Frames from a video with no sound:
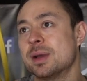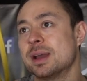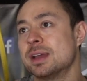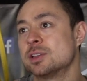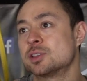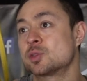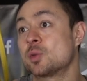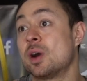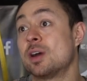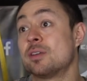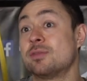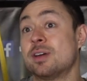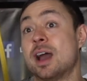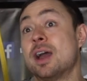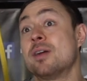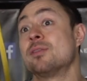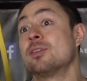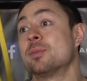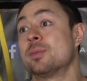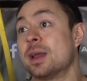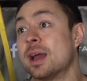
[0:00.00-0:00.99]
you might squat
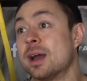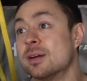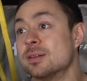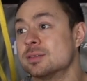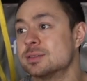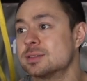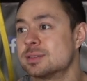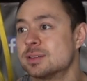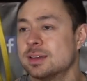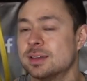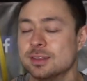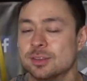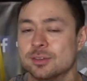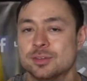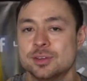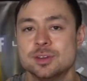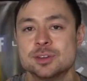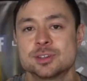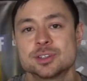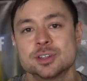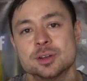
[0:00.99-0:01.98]
500 pounds in the
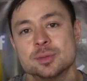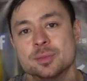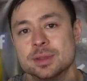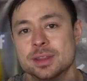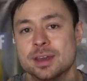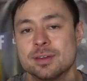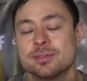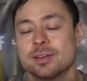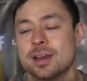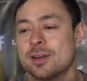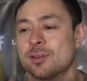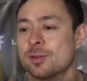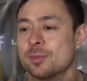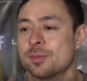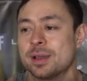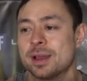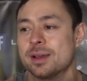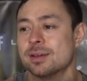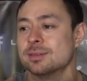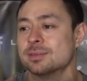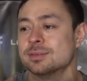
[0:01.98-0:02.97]
future, but that 500
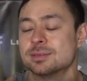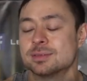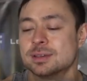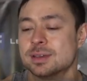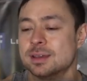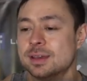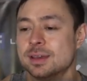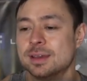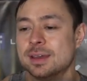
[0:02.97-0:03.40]
pounds